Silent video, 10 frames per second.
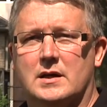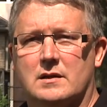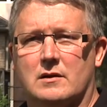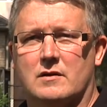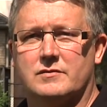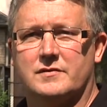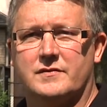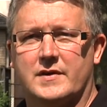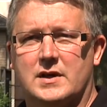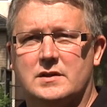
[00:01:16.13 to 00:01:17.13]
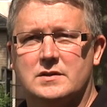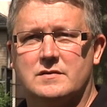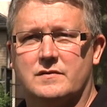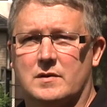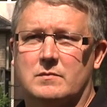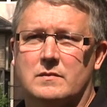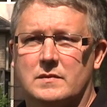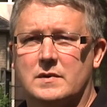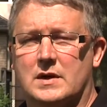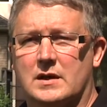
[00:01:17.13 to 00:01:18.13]
larval phase from
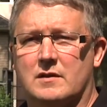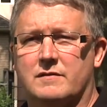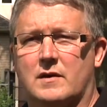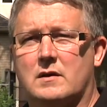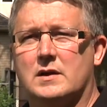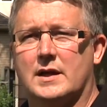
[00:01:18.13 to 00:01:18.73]
in the fall,